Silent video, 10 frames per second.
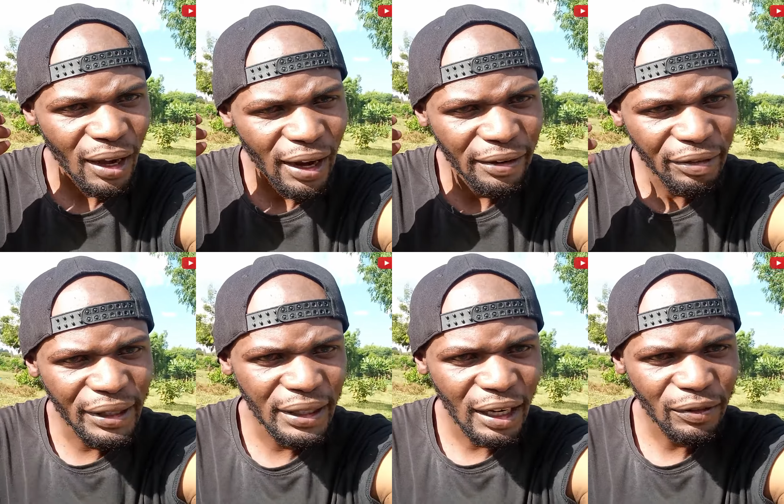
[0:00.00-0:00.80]
I
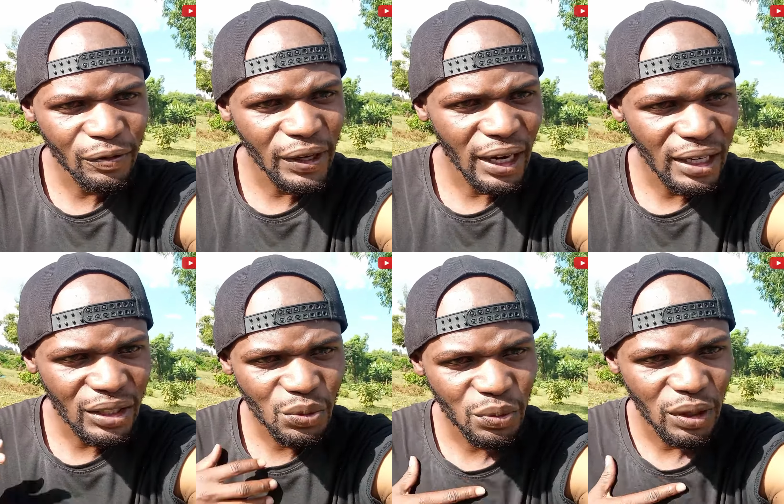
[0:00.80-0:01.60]
really love, even
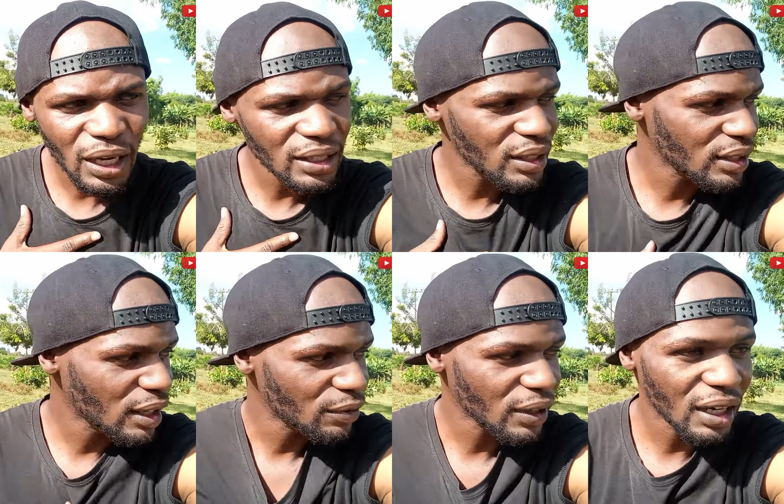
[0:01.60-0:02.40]
us in
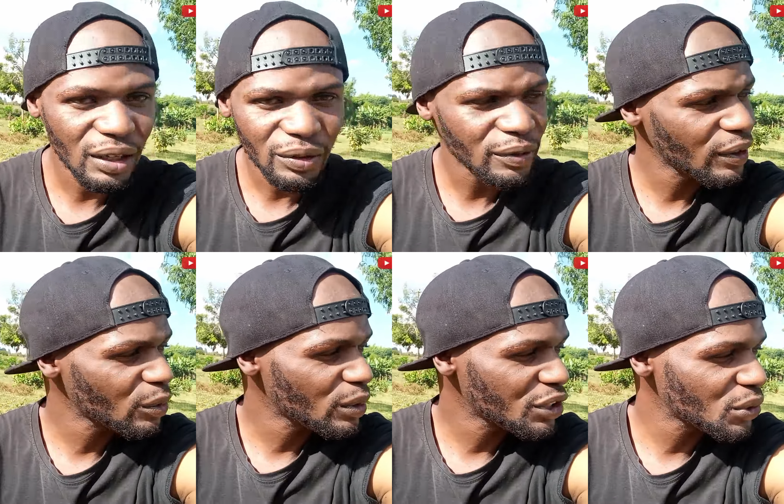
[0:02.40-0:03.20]
Africa,
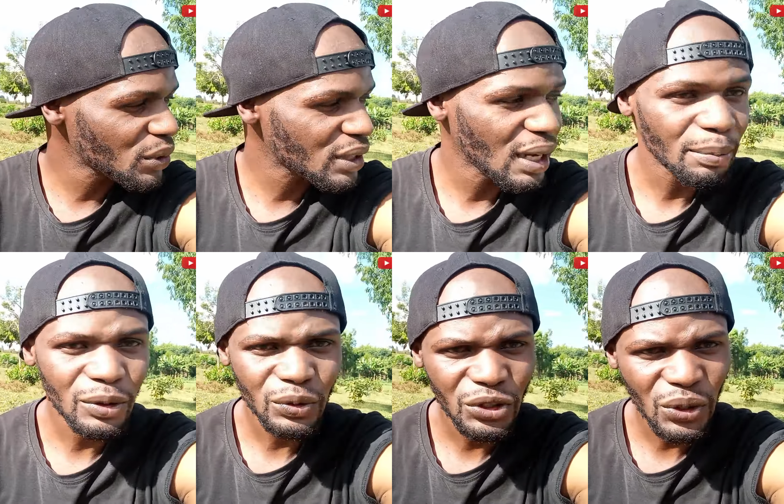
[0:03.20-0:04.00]
even we show
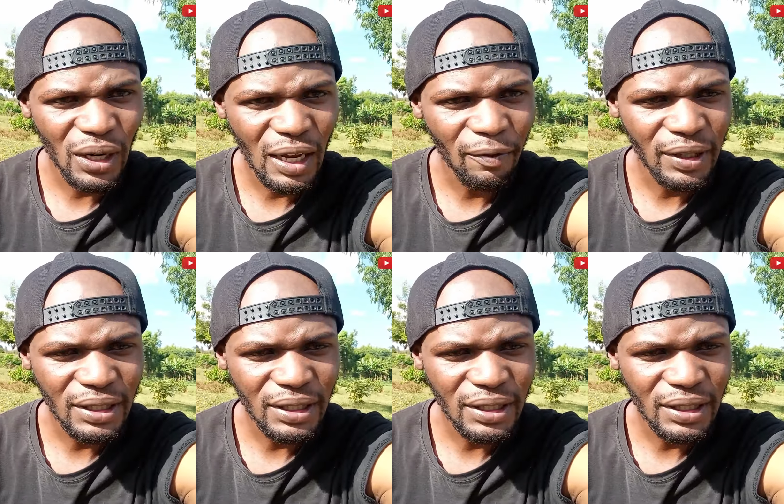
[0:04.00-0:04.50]
support, we show love and